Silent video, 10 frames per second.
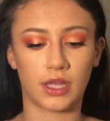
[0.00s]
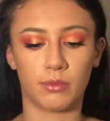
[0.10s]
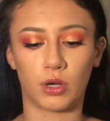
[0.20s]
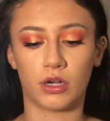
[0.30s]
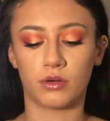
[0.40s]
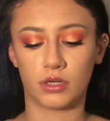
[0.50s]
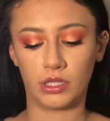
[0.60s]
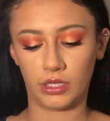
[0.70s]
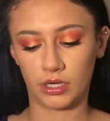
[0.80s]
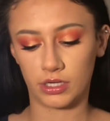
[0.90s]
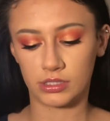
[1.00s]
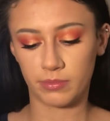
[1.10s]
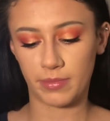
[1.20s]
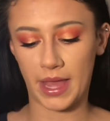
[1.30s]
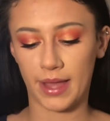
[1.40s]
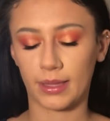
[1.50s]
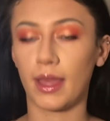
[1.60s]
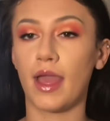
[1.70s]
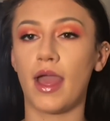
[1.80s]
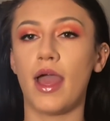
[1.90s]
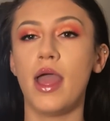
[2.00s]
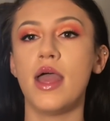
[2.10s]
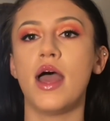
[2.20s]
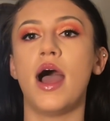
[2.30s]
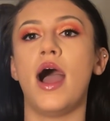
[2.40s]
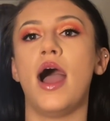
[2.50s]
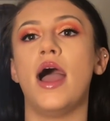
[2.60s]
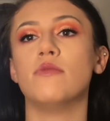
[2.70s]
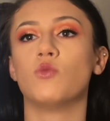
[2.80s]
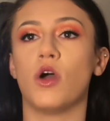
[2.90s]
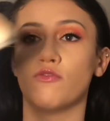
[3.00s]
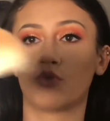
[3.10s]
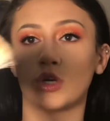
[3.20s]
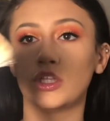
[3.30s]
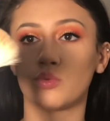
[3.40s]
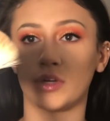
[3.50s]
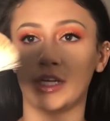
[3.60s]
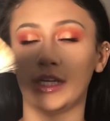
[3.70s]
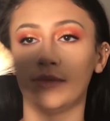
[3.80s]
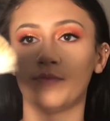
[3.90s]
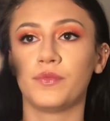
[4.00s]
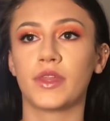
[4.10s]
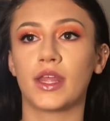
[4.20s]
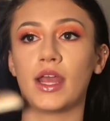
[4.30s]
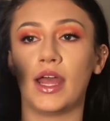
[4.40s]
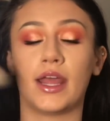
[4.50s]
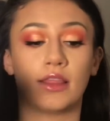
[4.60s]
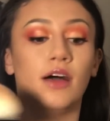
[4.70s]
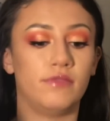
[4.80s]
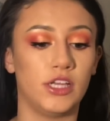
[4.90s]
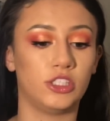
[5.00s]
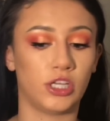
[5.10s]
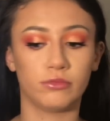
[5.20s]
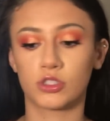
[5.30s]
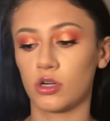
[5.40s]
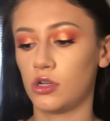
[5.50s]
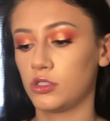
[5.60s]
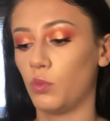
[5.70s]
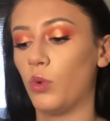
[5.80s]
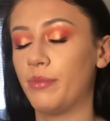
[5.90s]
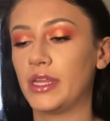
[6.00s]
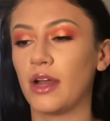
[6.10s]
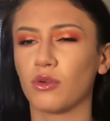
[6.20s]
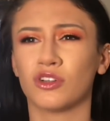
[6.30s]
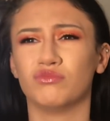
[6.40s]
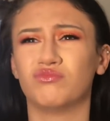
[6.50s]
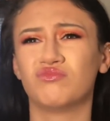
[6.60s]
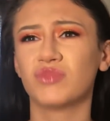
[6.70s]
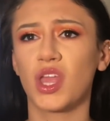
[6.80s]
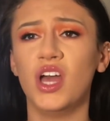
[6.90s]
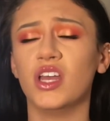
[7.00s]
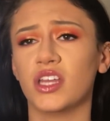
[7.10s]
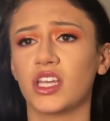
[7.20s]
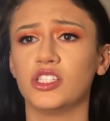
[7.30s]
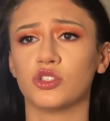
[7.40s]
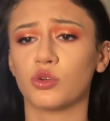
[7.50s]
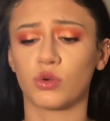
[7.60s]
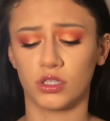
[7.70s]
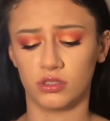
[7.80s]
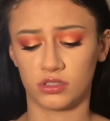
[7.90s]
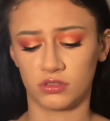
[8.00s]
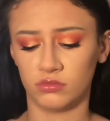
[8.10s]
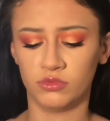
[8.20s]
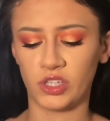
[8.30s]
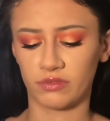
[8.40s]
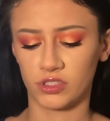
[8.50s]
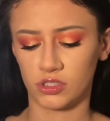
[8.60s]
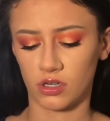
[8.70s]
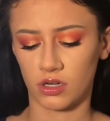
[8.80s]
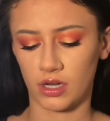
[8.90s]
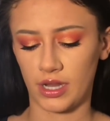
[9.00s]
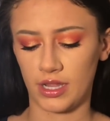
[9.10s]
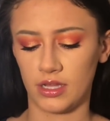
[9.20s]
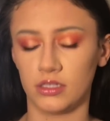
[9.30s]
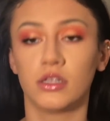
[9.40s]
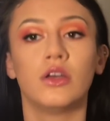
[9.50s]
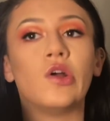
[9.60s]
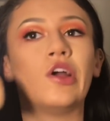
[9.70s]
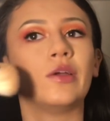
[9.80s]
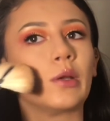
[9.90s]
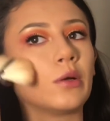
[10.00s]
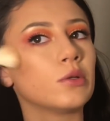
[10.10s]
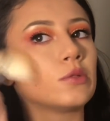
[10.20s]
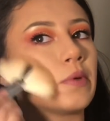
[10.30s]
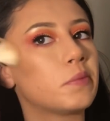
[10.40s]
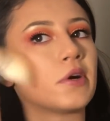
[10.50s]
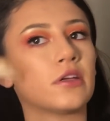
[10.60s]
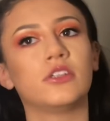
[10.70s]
I brought out earlier. It's a MAC M143, and I love it. James Charles whipped it out, or Nikki Tutorials, or Jeffree Star, and don't know who those people are.